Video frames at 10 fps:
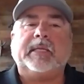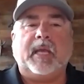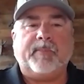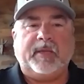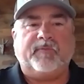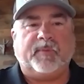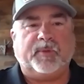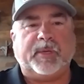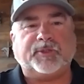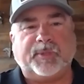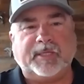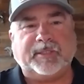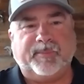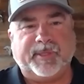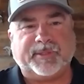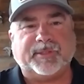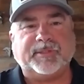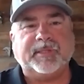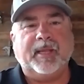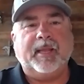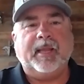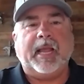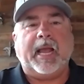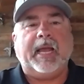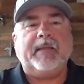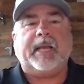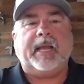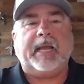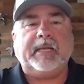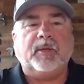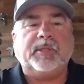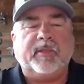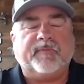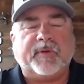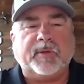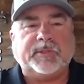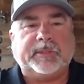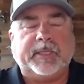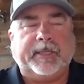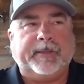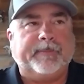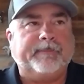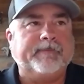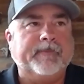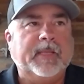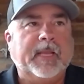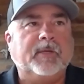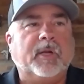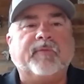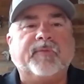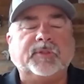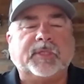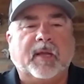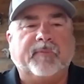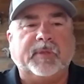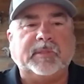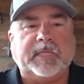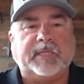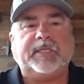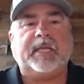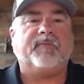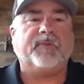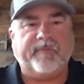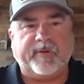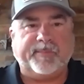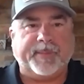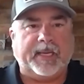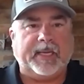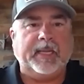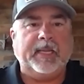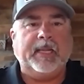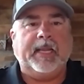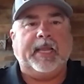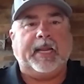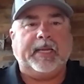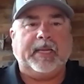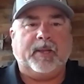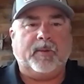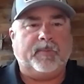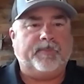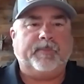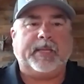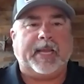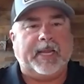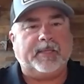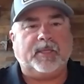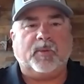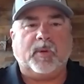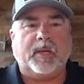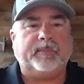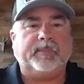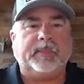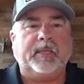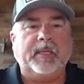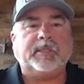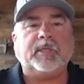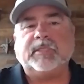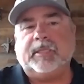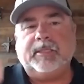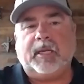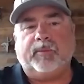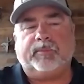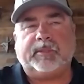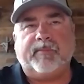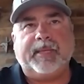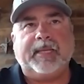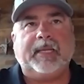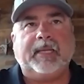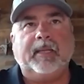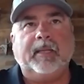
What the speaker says: coming from the restoration business. I go to our first conference and I stand in front of everybody and I go, hey, you know what? Because to me,